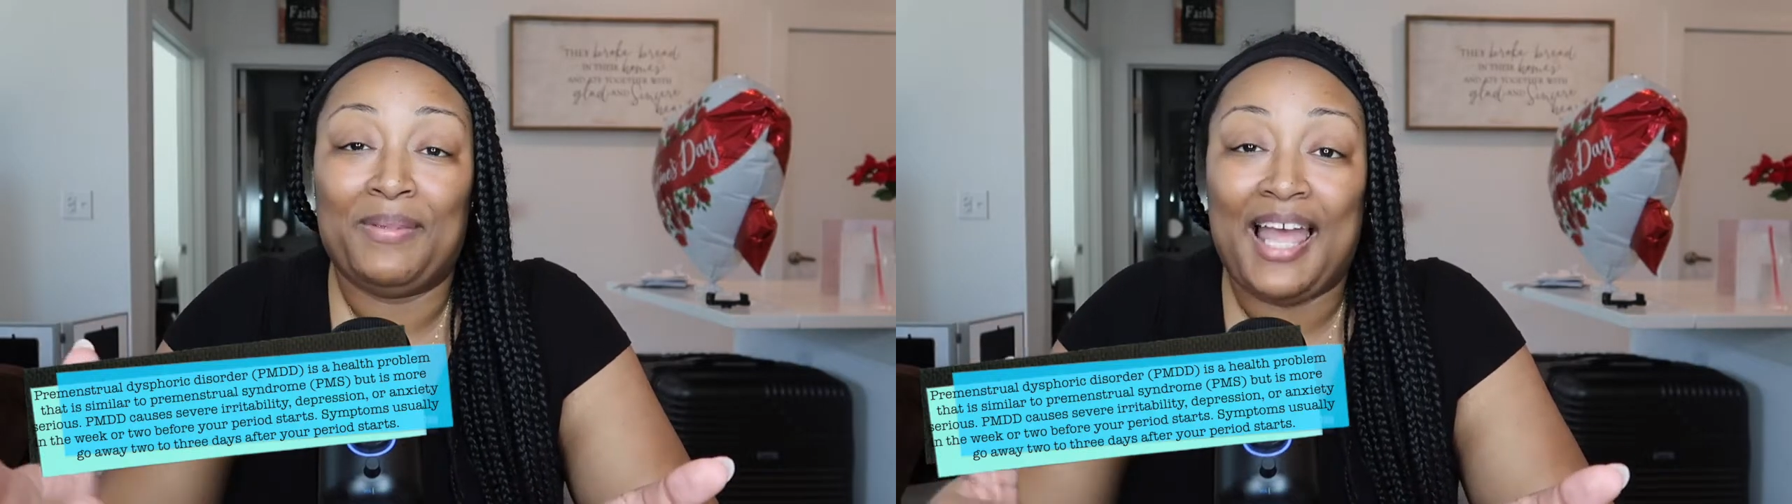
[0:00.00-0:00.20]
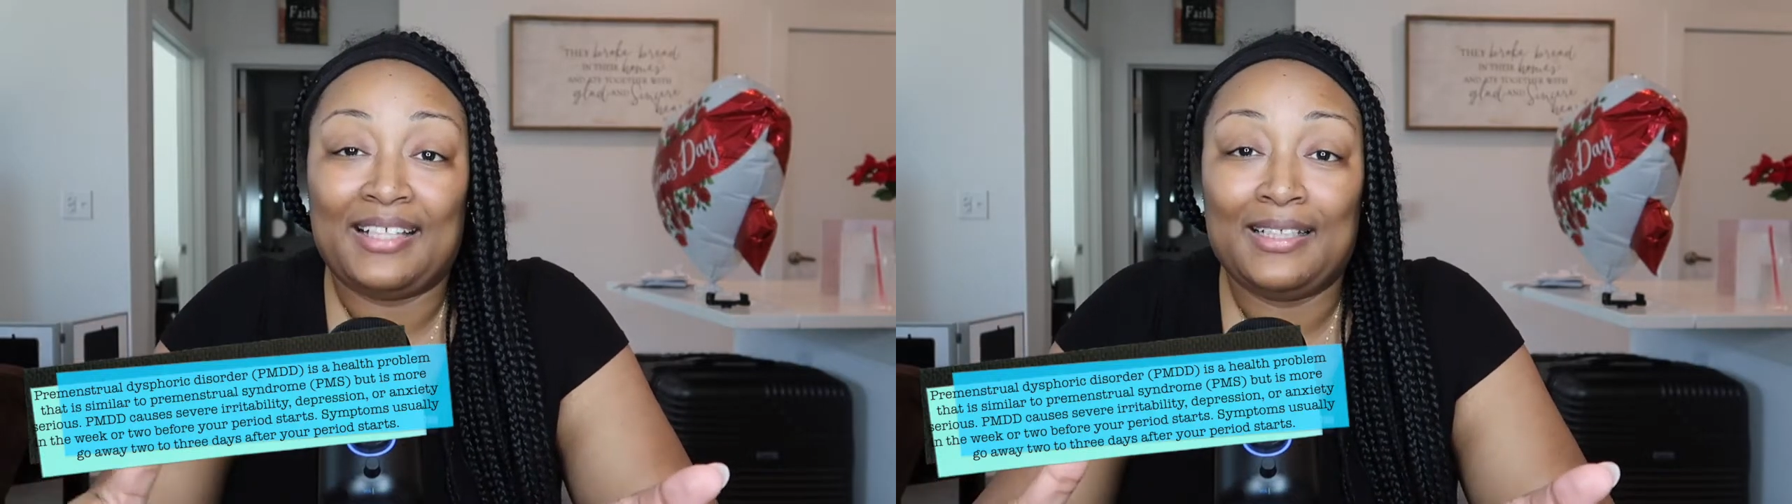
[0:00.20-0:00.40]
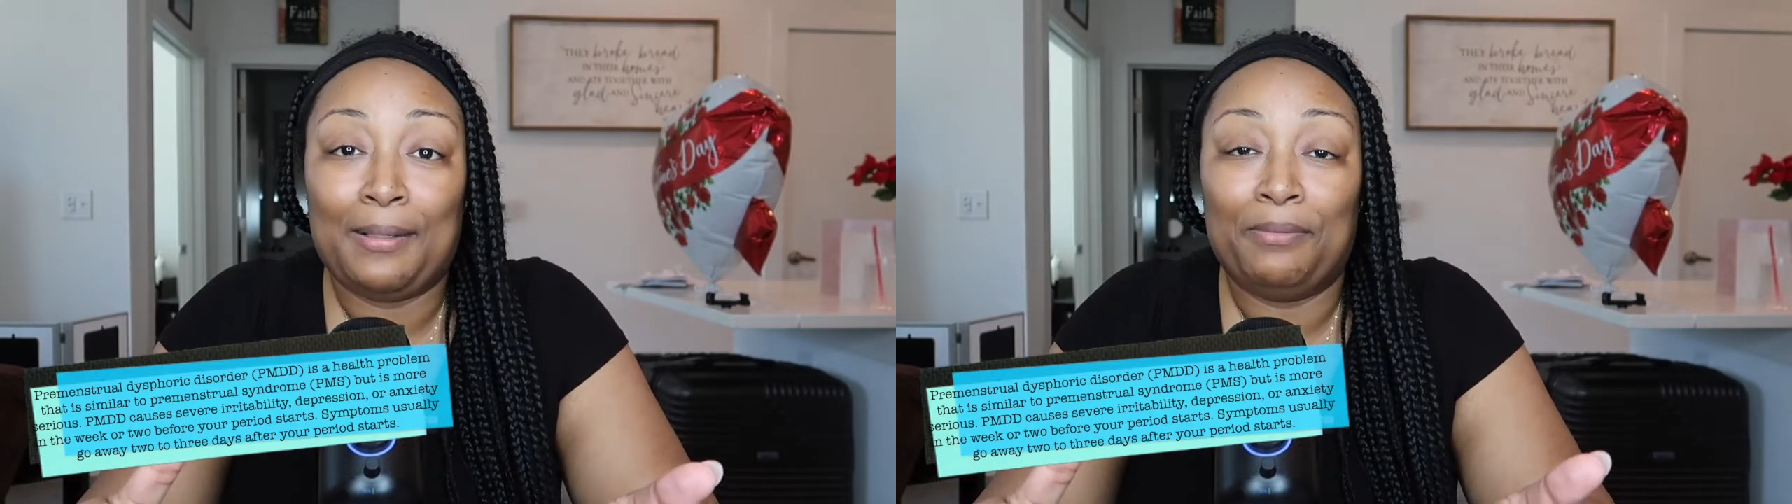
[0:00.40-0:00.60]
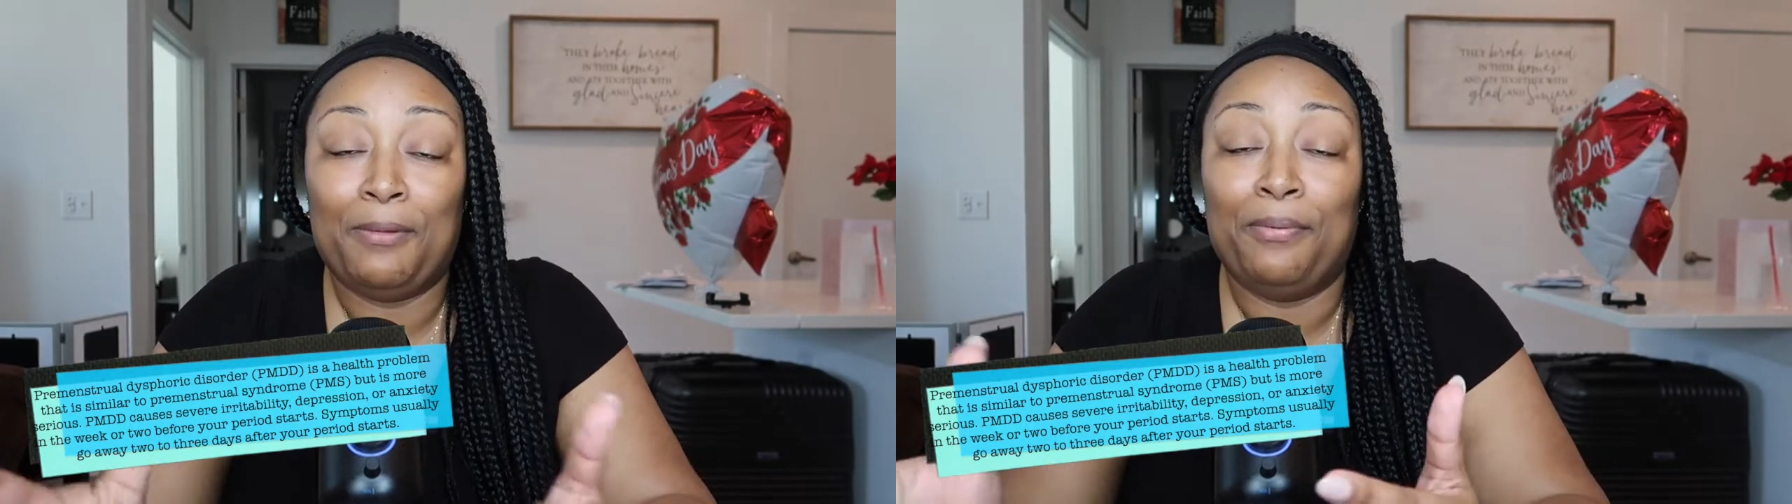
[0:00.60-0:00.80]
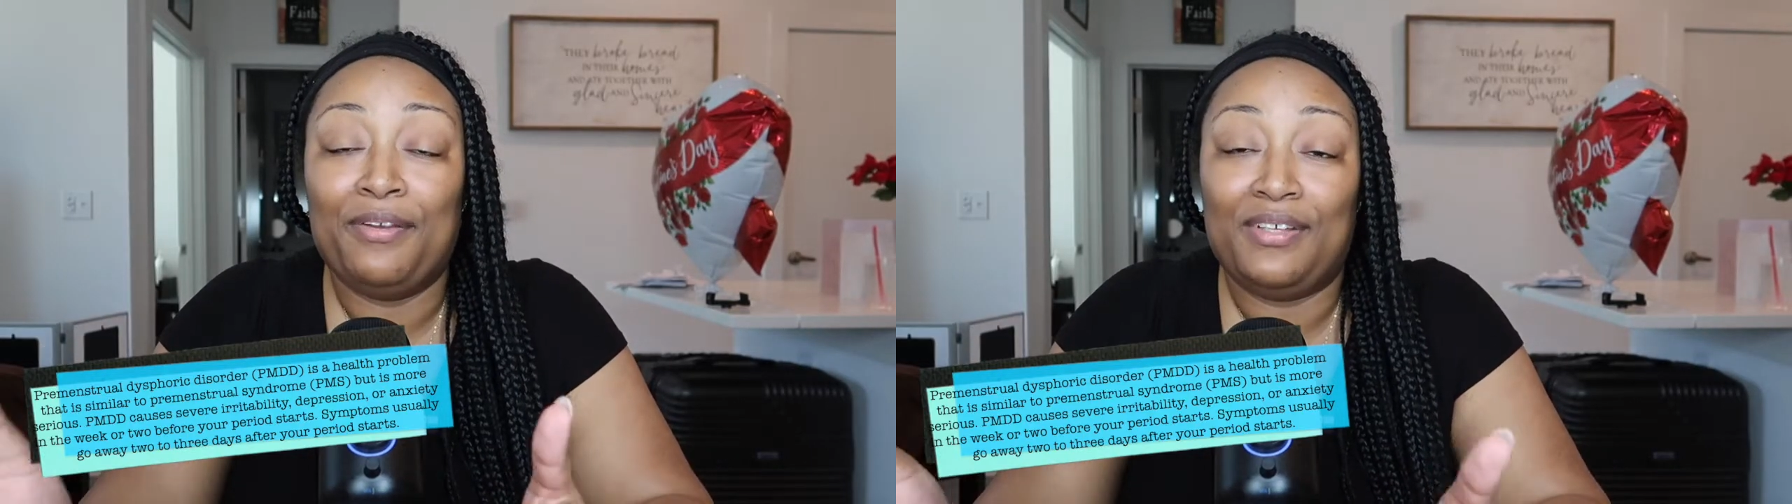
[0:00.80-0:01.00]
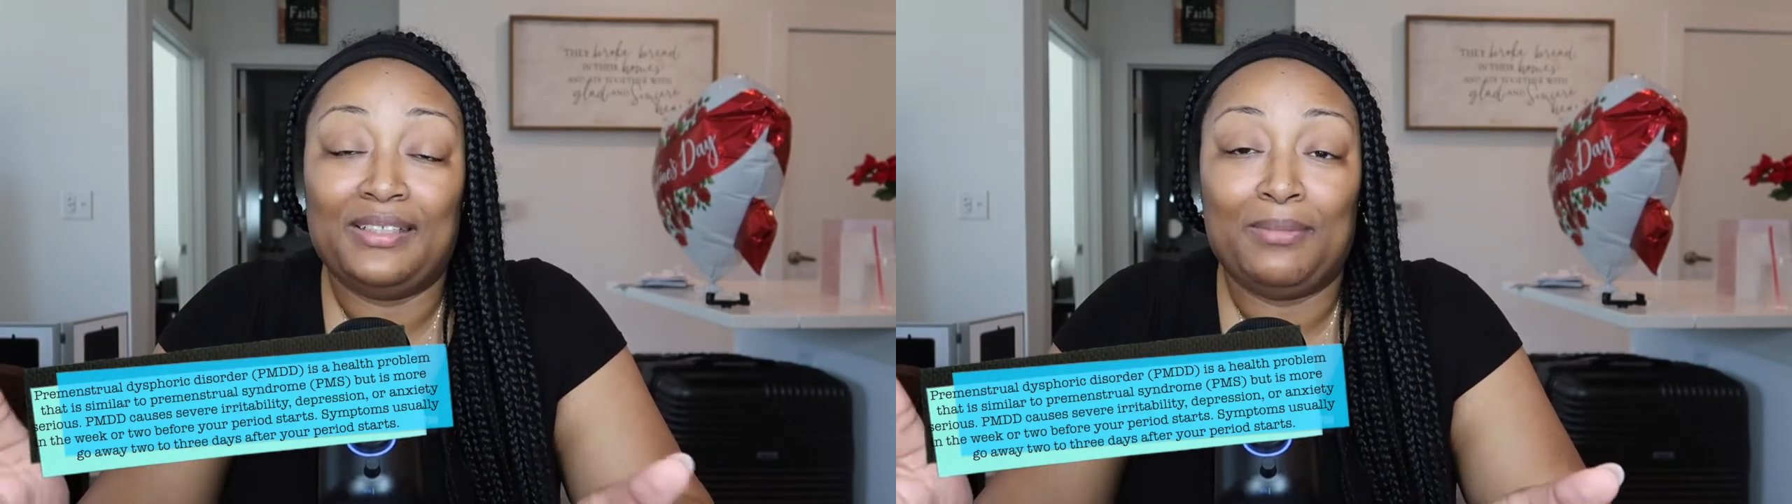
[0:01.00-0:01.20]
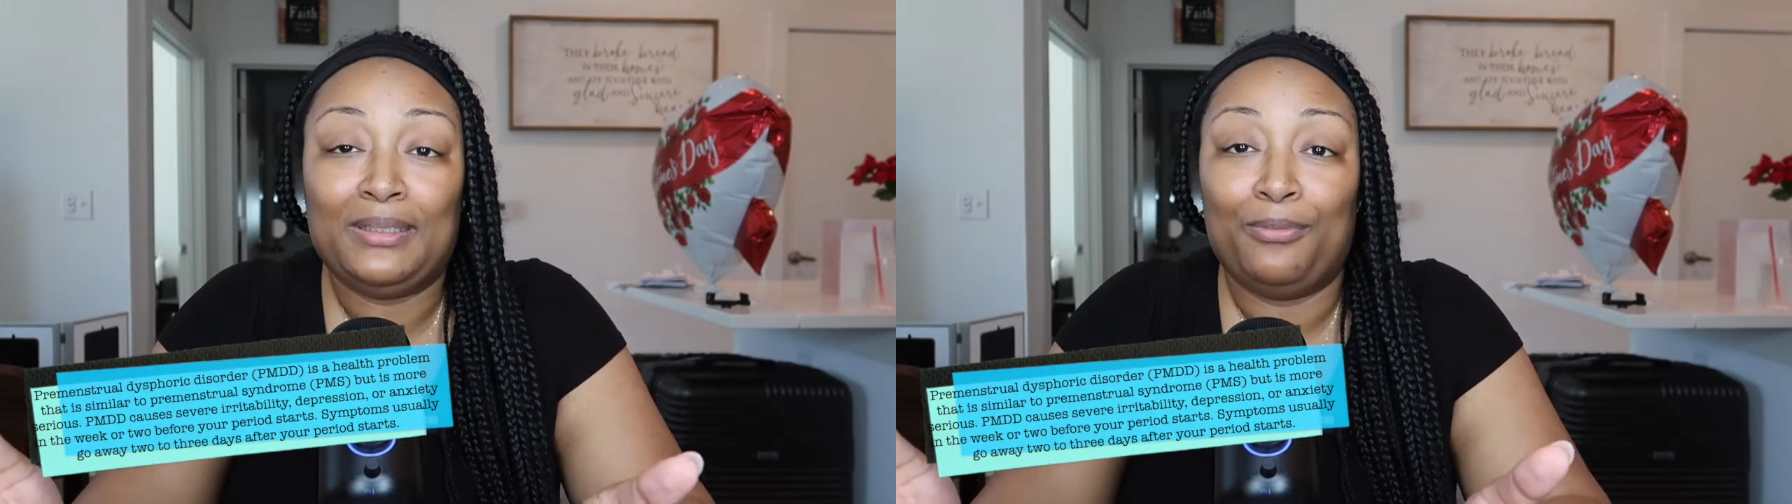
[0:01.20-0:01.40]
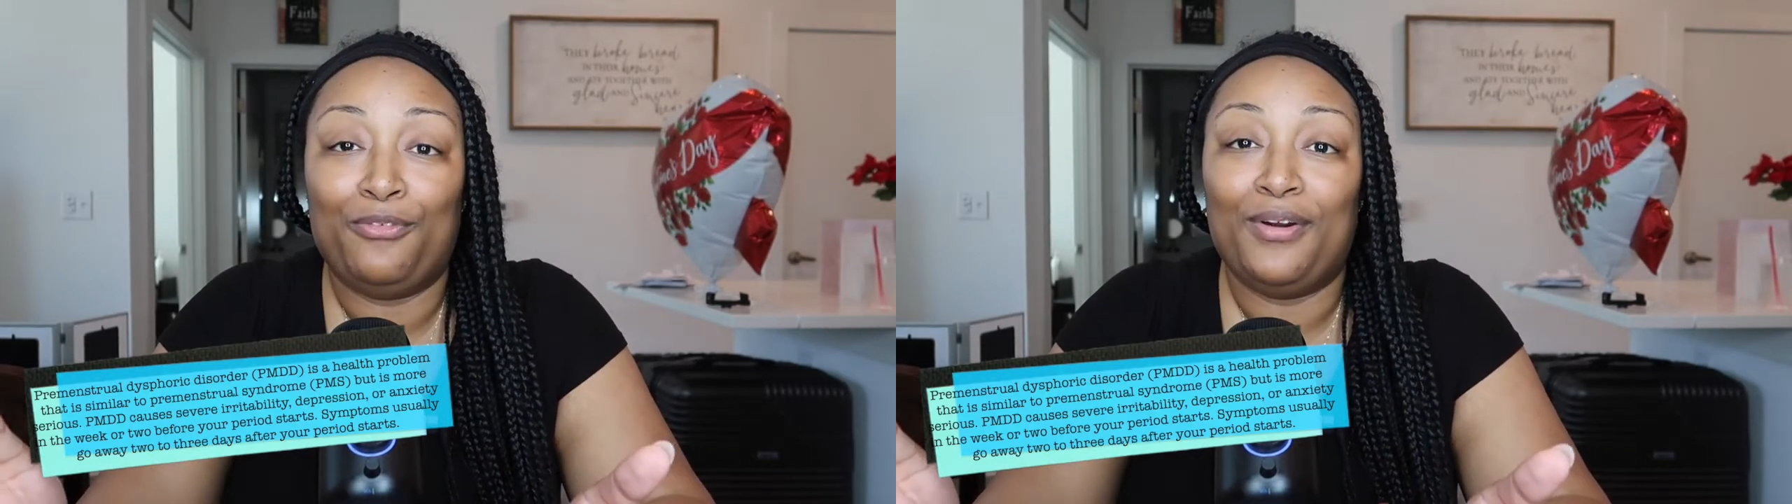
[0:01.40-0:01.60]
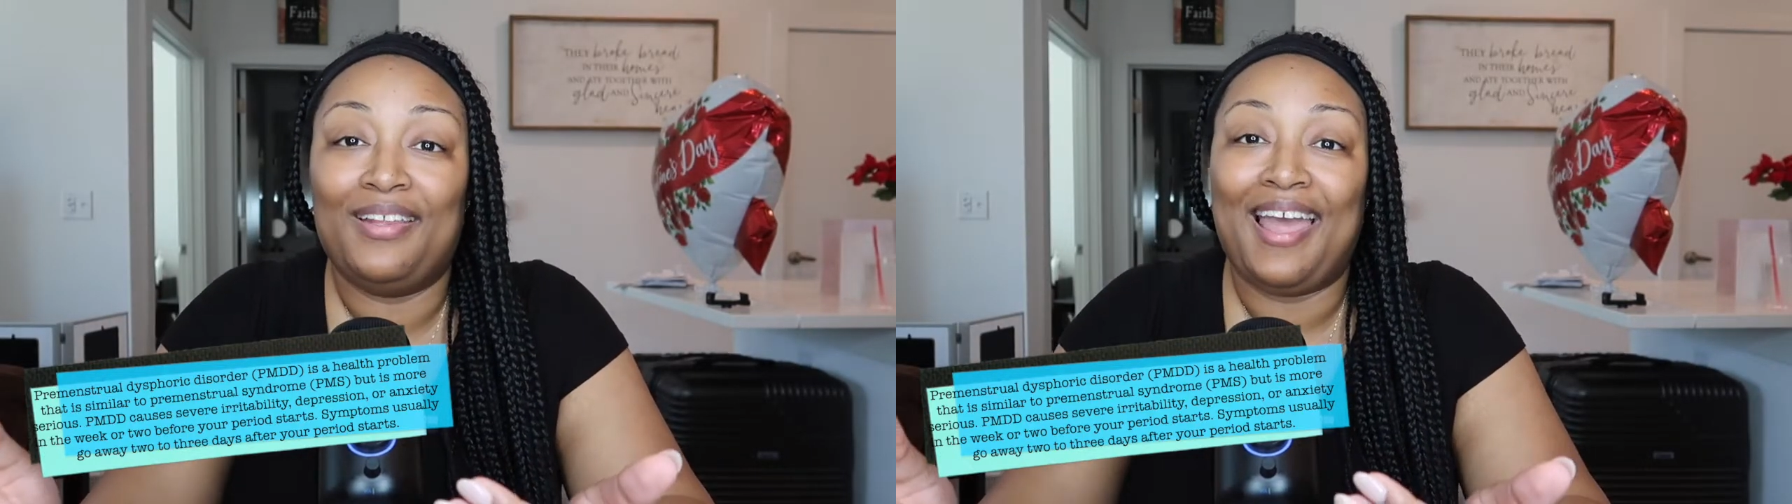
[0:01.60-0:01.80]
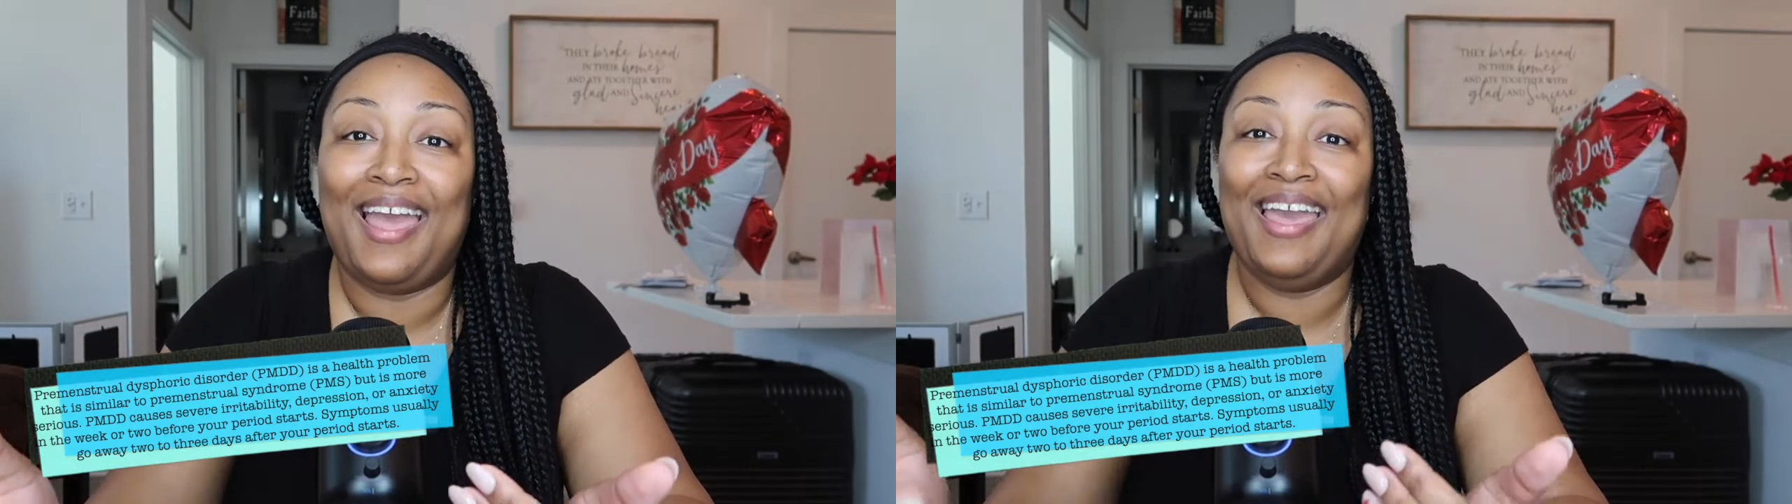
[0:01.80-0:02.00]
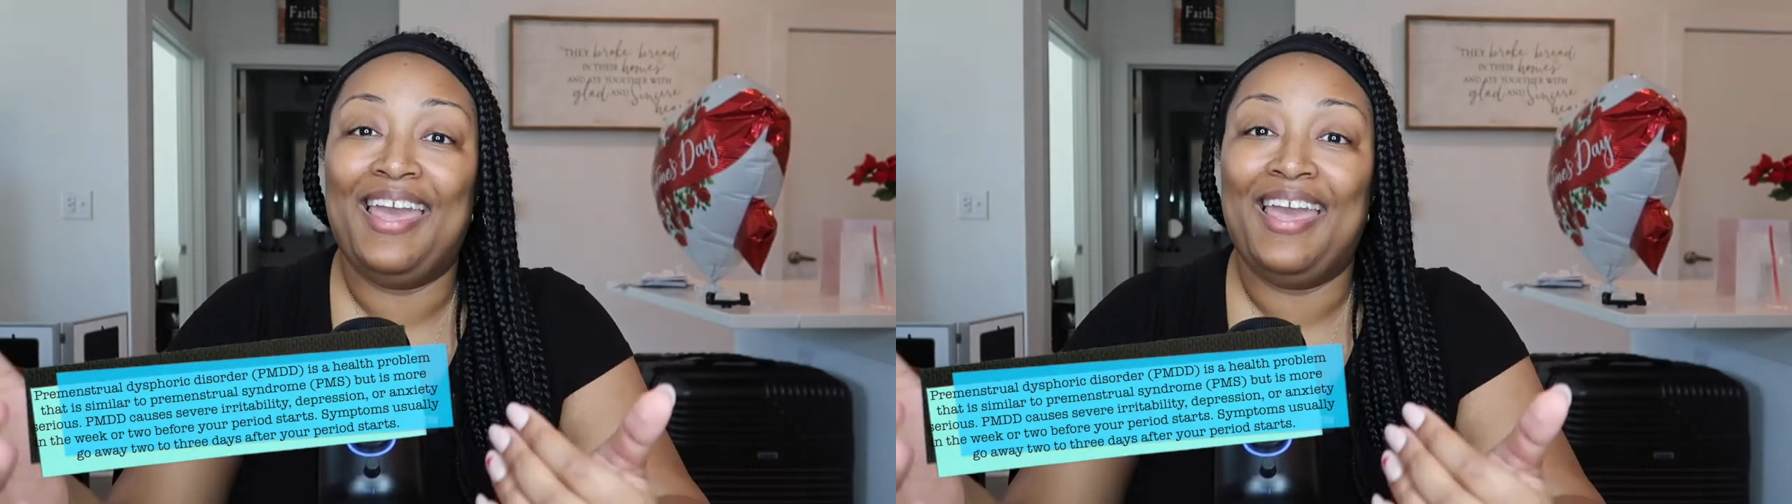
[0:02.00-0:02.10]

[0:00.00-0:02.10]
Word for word: last couple, the previous months before that,